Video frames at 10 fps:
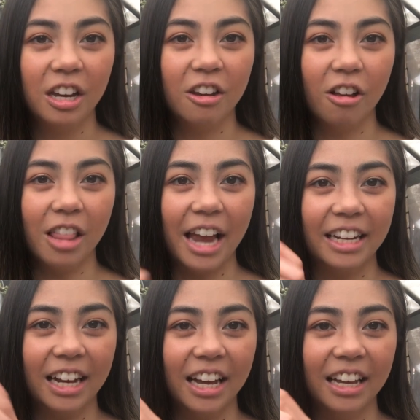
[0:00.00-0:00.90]
Not like,
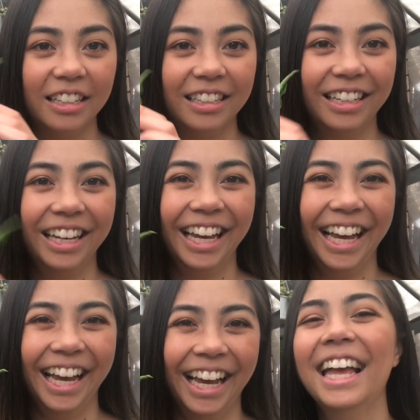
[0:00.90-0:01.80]
not
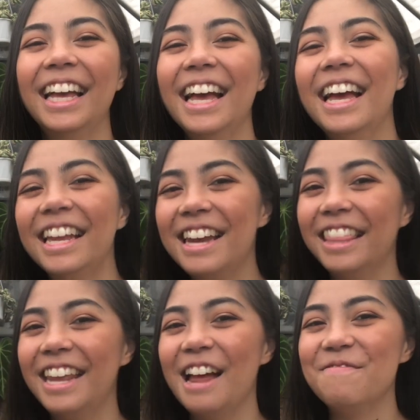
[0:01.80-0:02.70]

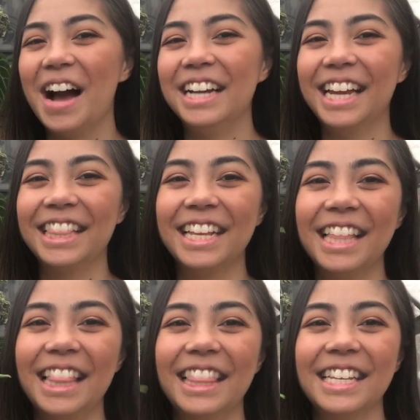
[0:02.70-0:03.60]
that I mind, I think
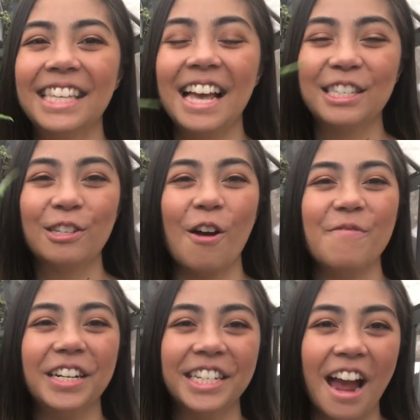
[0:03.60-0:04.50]
that this has so
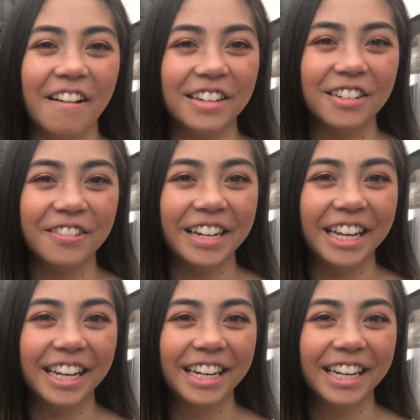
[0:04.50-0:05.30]
much character in it.